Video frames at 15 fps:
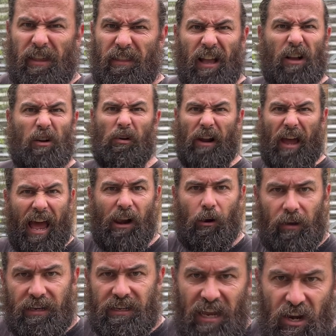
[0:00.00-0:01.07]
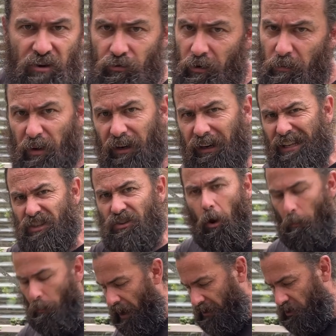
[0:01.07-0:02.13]
They're called Aloidendron, but let's
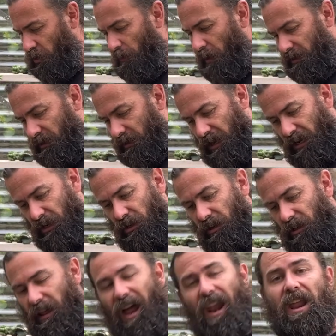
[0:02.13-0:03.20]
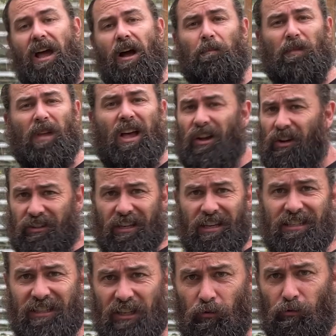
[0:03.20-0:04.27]
not pay too much attention to that now because they're
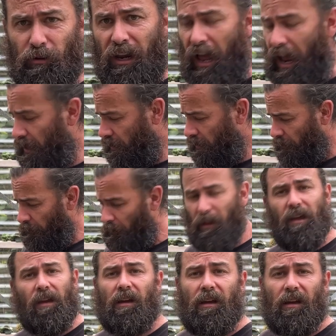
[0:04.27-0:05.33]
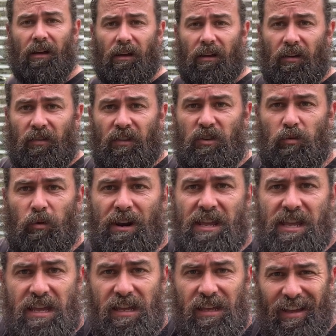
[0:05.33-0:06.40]
still related. This one
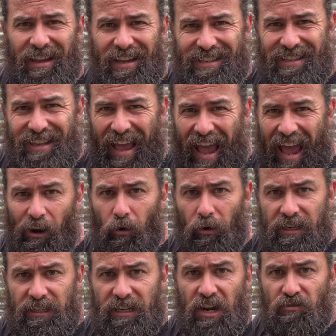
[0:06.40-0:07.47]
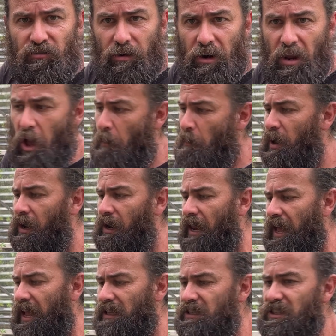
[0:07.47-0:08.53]
here is Aloidendron
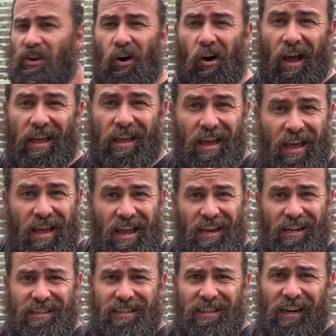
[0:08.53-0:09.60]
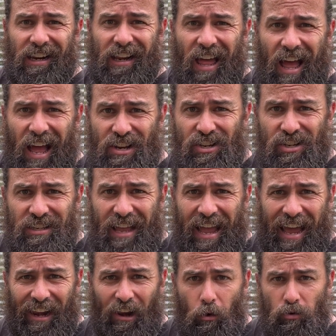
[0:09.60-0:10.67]
pillansii. It is the largest
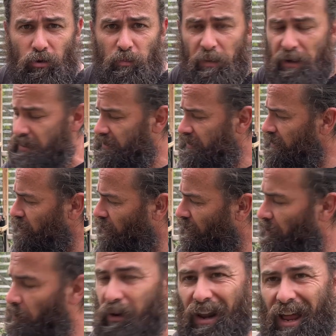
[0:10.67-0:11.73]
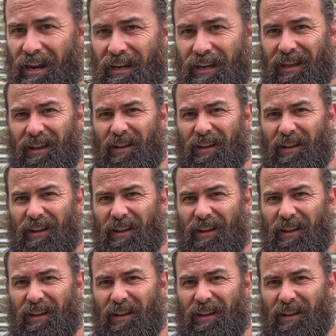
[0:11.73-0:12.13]
aloe species on the planet.